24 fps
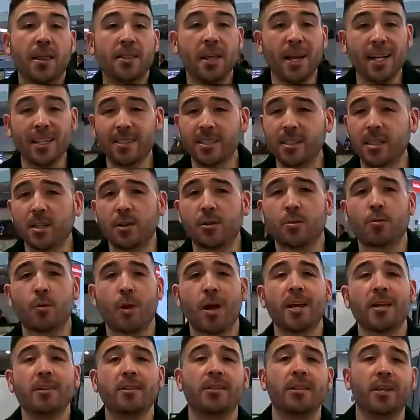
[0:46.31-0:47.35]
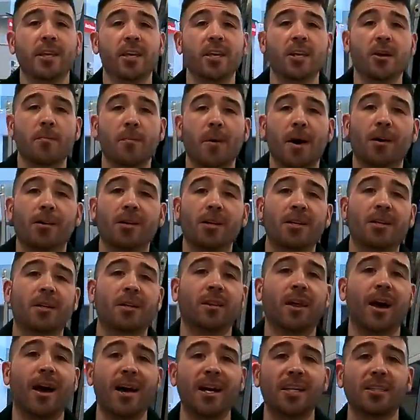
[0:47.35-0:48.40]
And that's the great thing about a
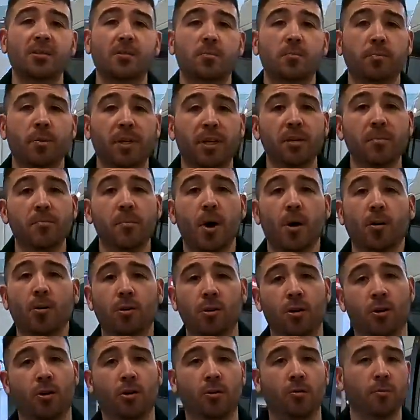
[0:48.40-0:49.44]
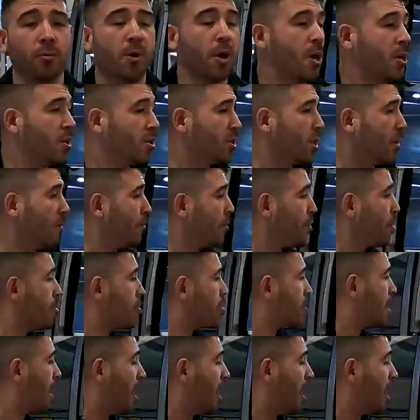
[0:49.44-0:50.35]
Class B motorhome. So if you're a